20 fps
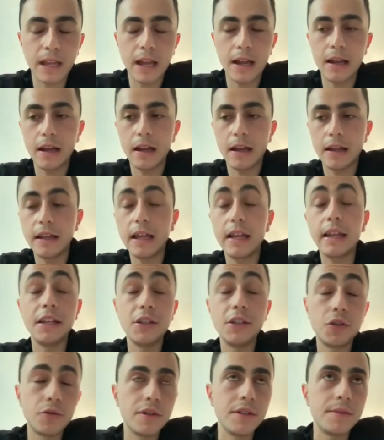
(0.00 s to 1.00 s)
not
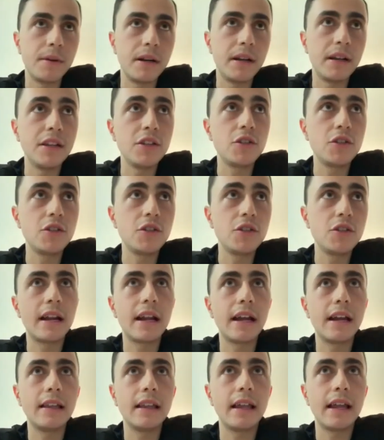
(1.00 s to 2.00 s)
injuries, but an injury
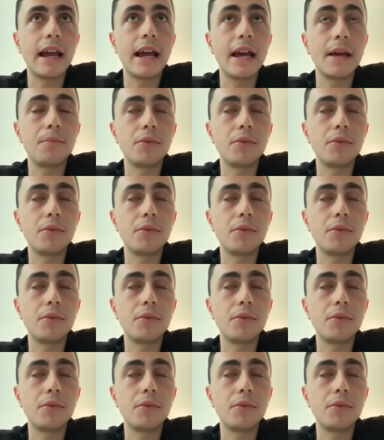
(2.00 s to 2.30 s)
that I had